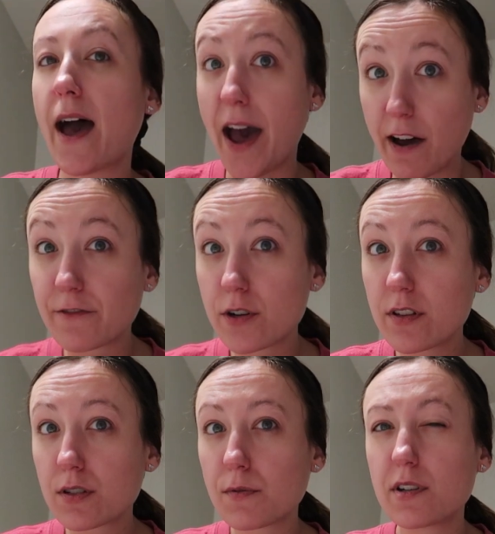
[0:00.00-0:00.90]
after
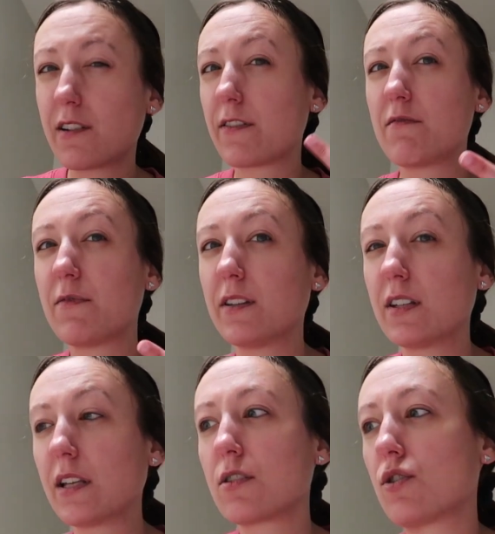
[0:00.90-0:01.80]
this one if I'm
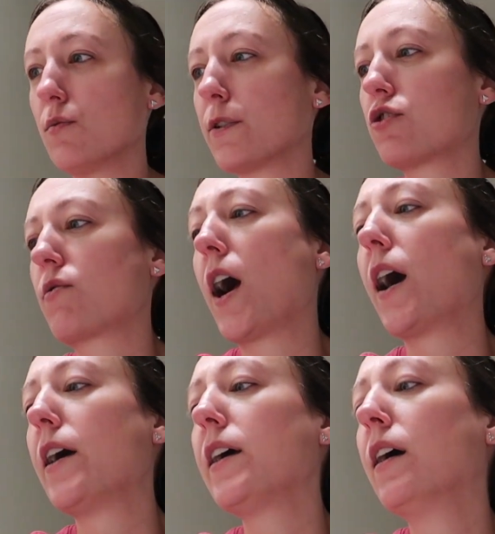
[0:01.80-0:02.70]
feeling like super
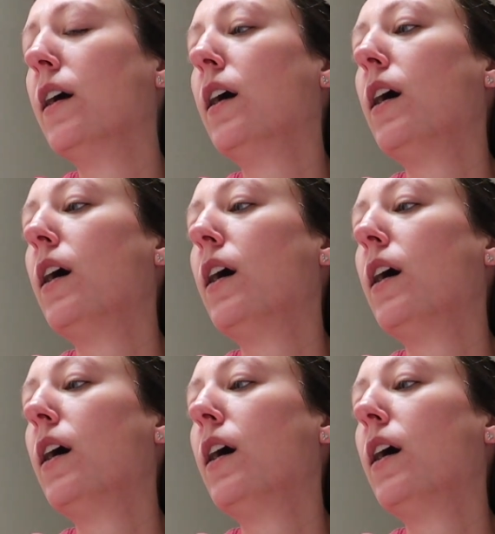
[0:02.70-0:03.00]
dry.